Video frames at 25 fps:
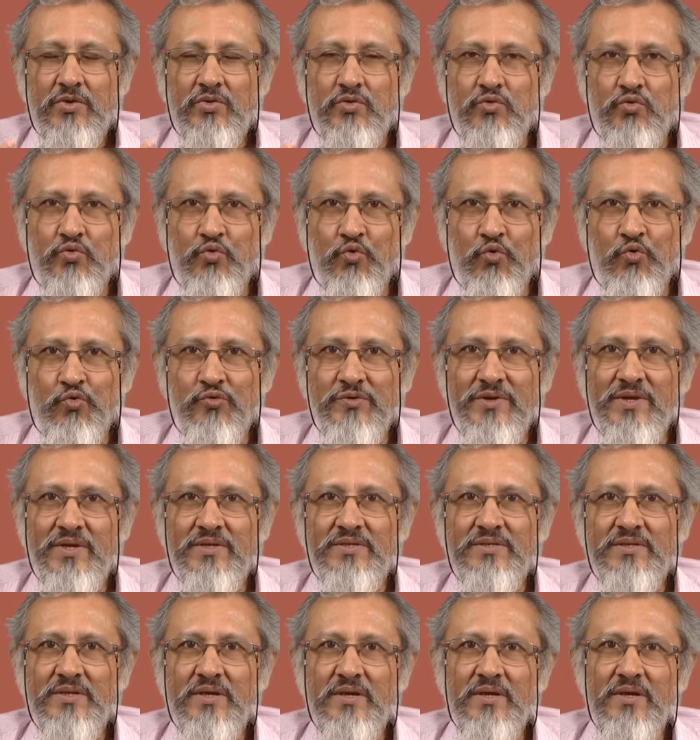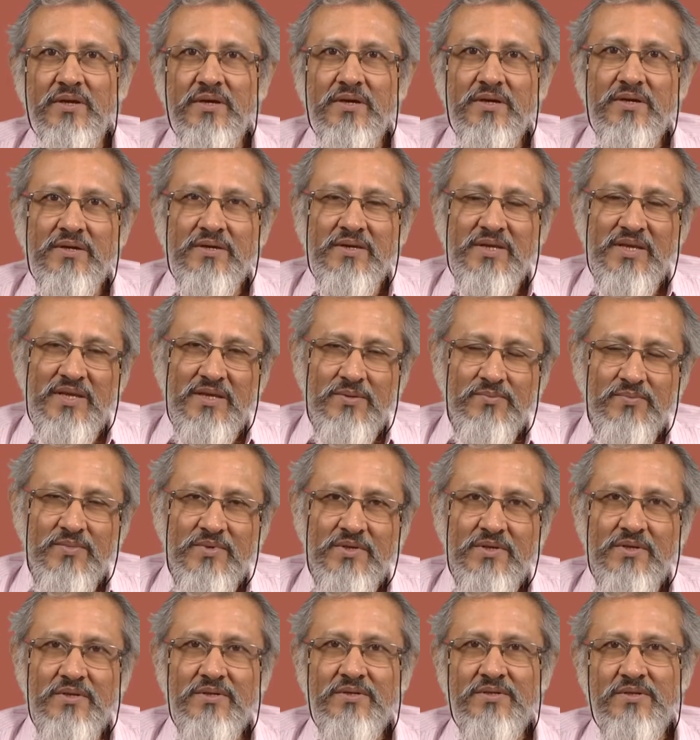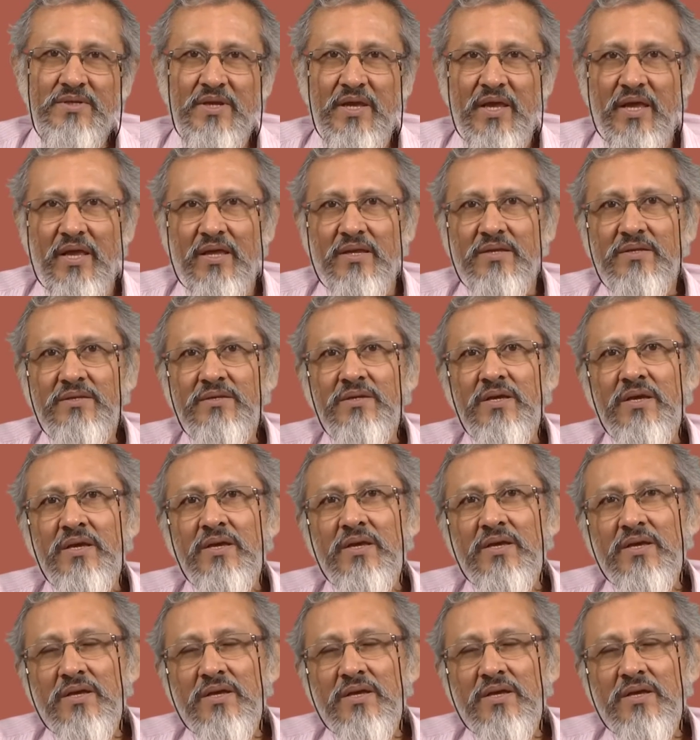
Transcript: known as agreement and